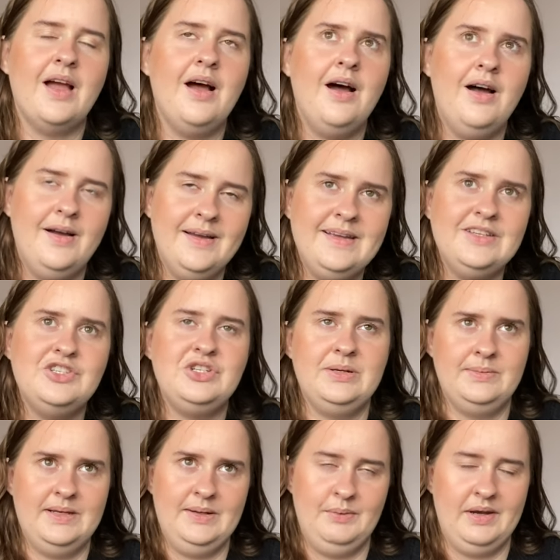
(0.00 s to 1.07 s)
I
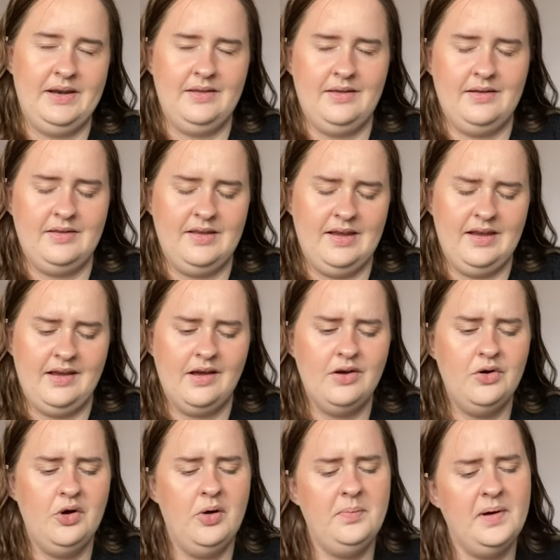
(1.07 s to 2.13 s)
stupidly went in there thinking
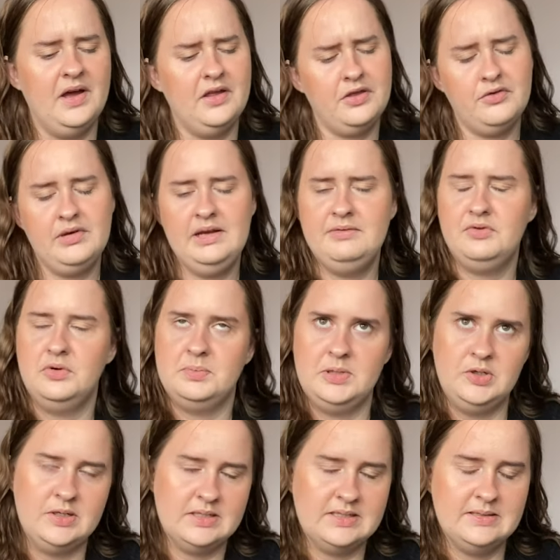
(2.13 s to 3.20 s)
oh I'll buy three full
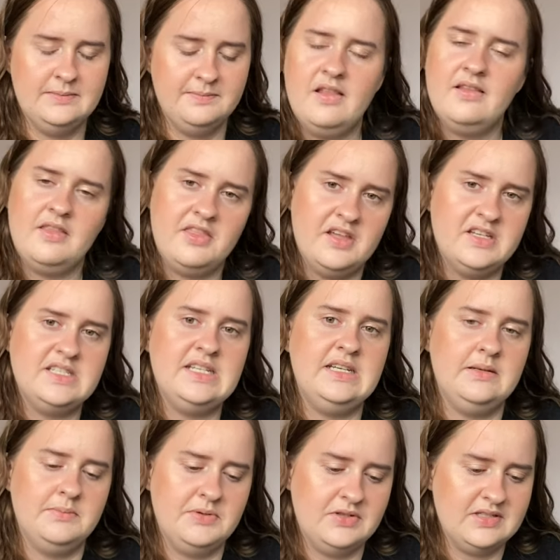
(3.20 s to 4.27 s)
books
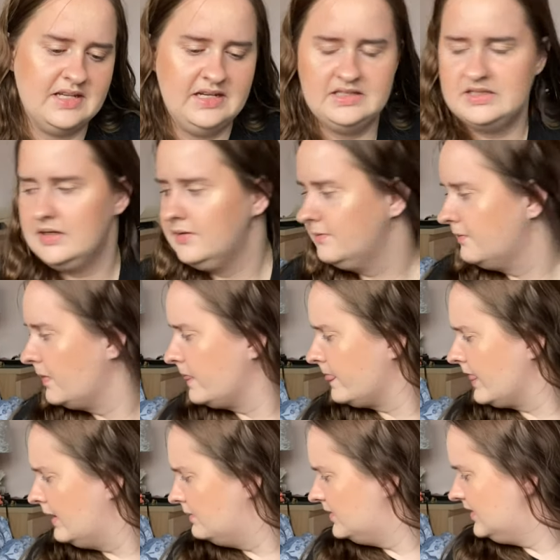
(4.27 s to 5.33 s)
13 books later
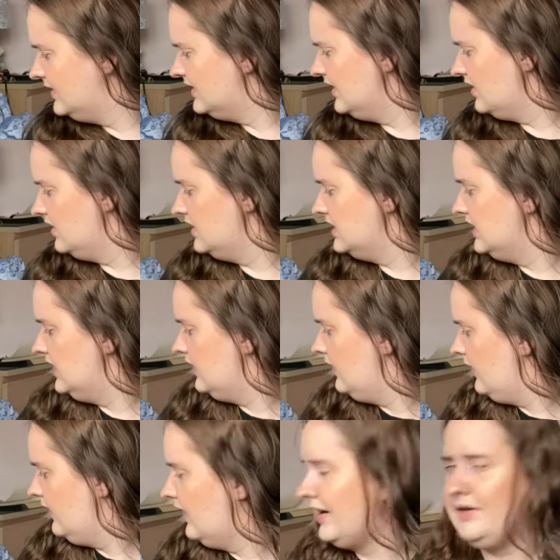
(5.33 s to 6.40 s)
is it 13
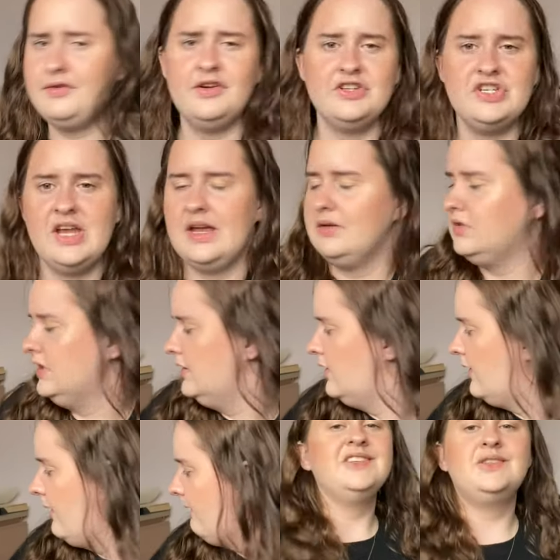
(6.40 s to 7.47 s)
I never actually counted
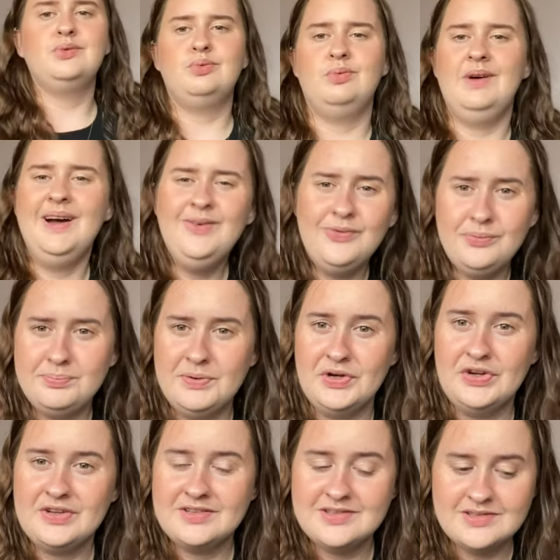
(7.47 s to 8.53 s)
12
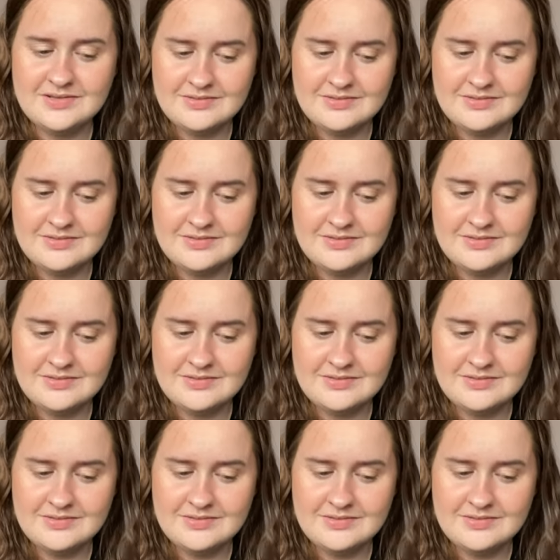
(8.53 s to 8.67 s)
books